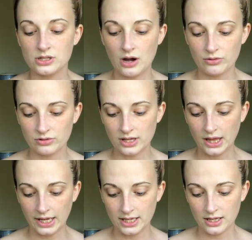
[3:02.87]
So I really
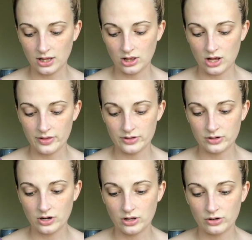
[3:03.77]
like it a lot.
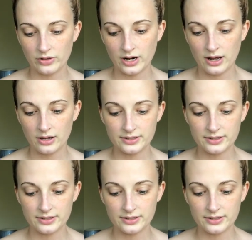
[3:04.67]
The color that